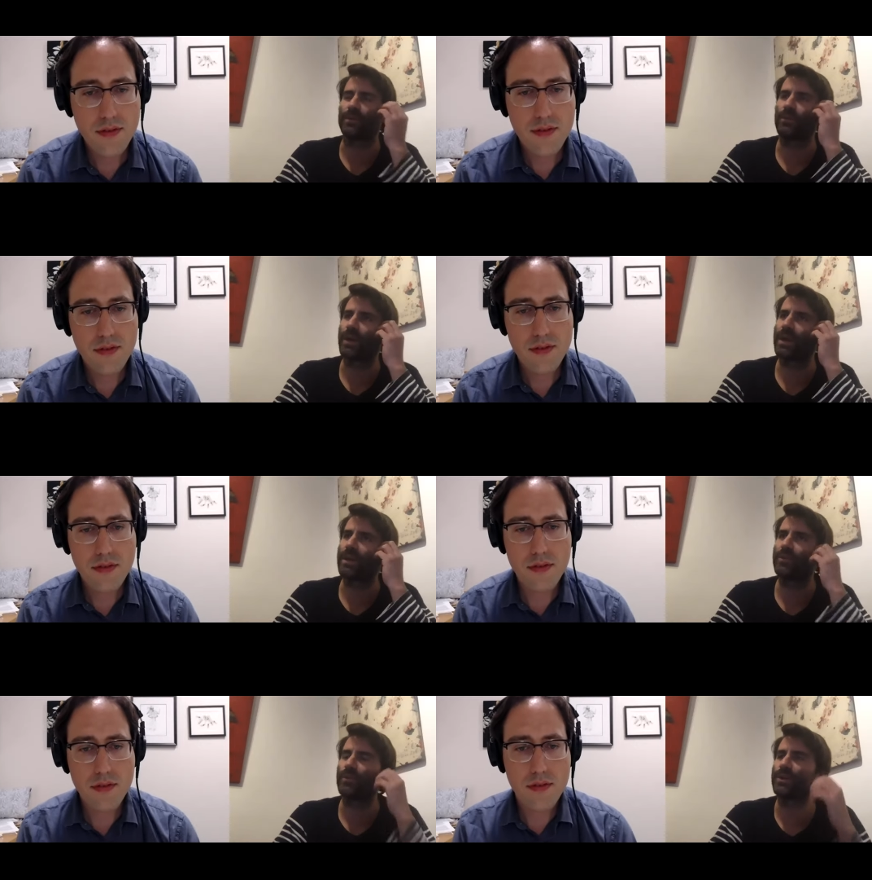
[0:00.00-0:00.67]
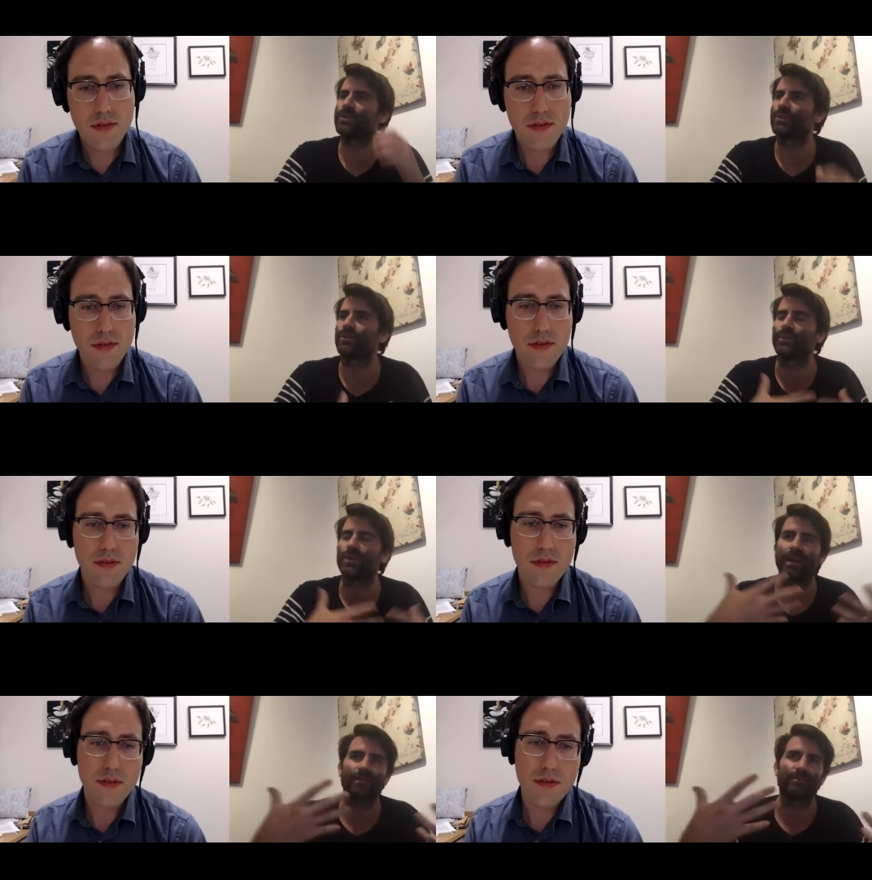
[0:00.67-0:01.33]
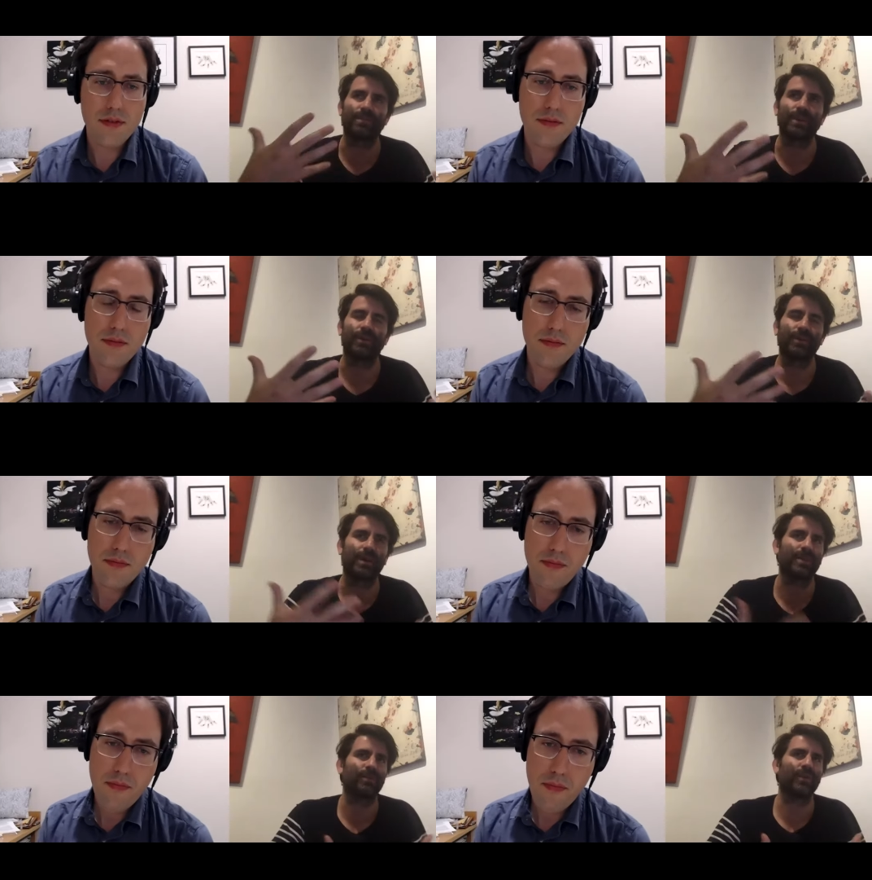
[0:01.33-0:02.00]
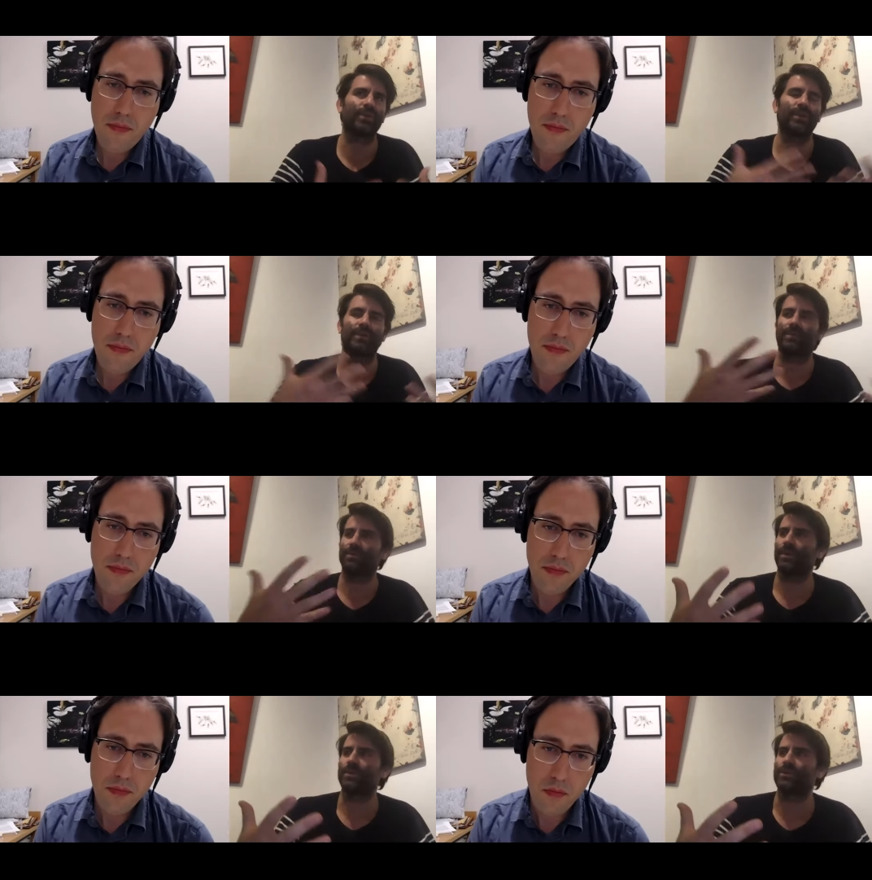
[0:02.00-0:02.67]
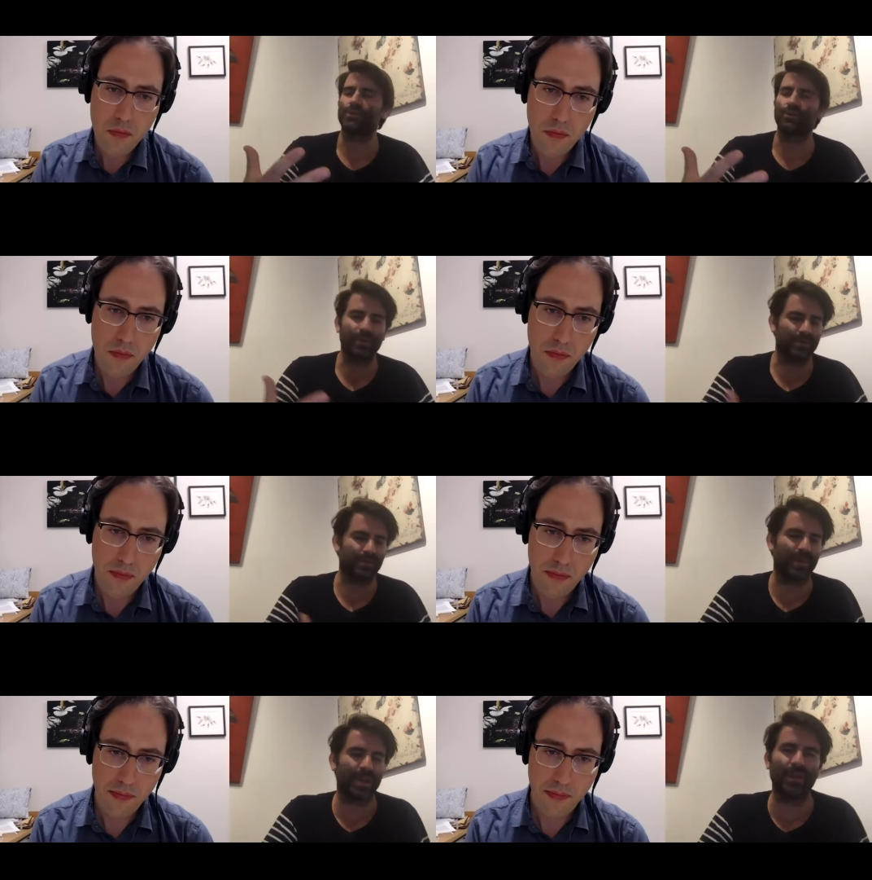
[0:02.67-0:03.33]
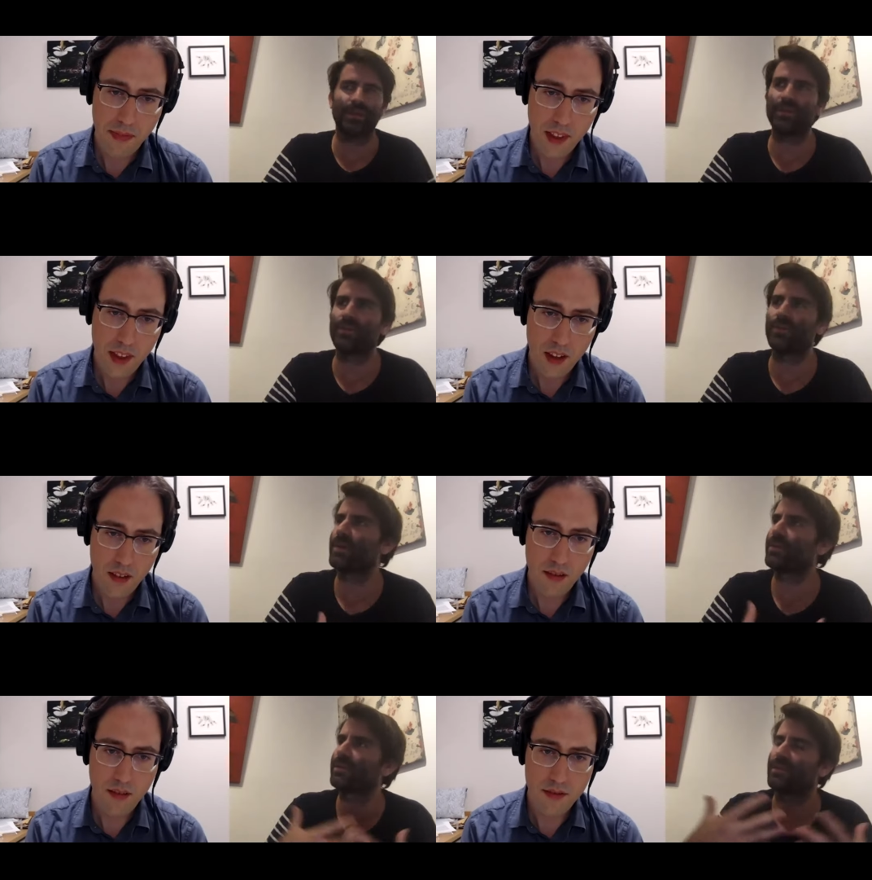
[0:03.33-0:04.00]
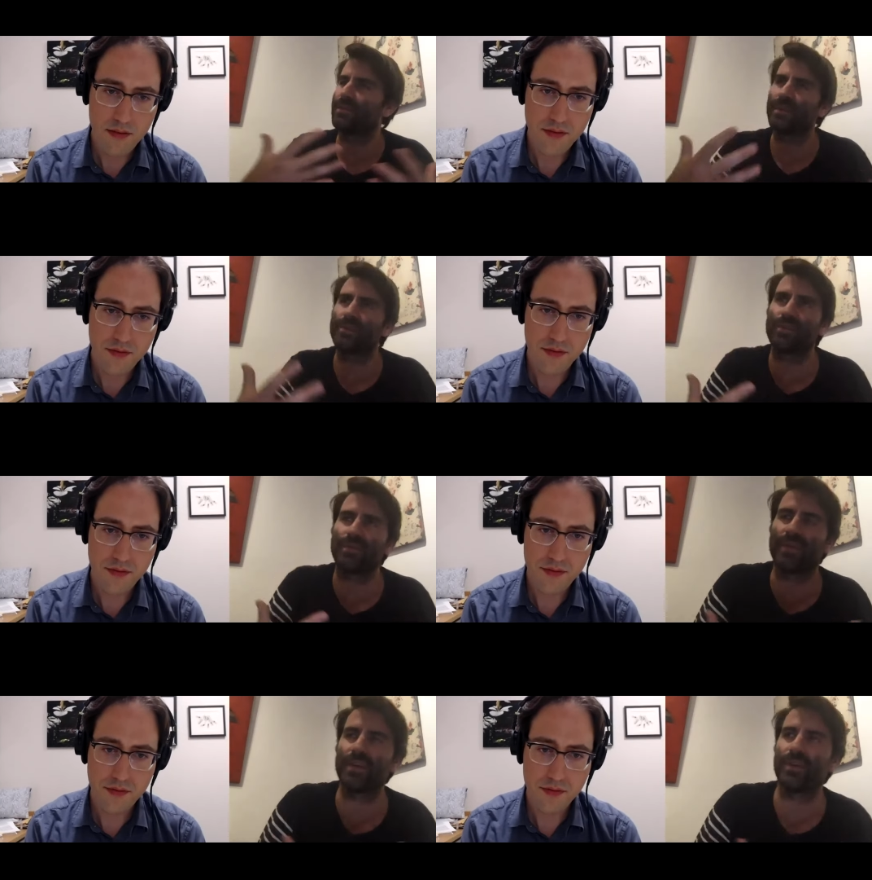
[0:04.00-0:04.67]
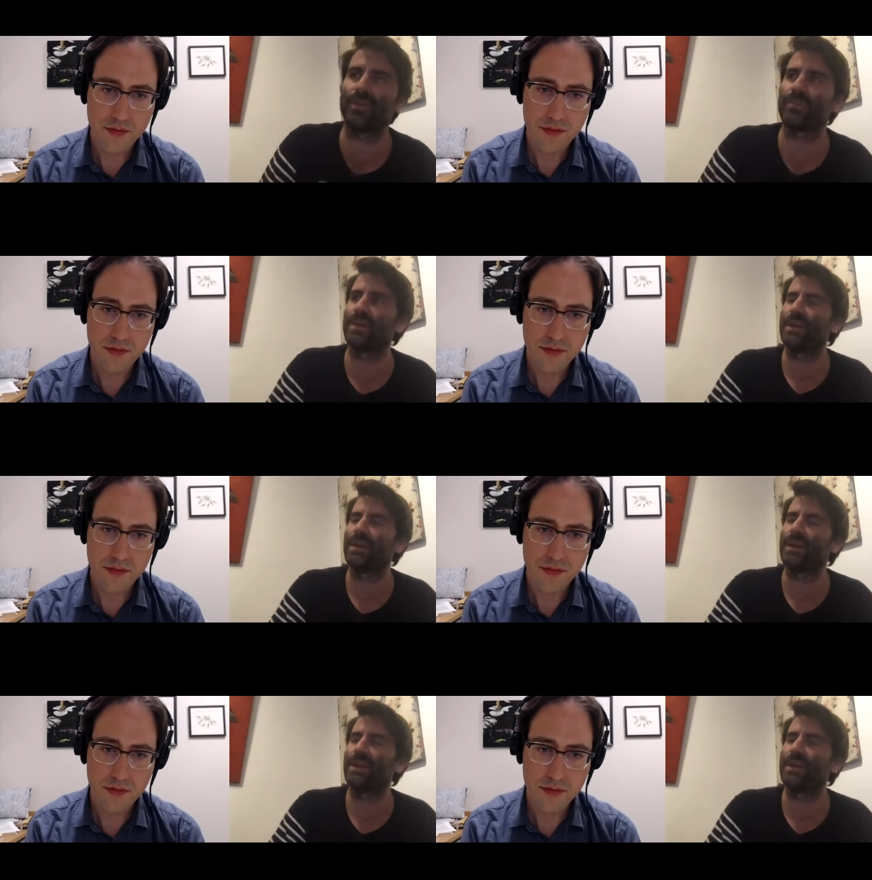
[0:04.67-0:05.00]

Speaker 1: The way in which you kind of build, I mean, whether it's a short video or whether it's a feature film,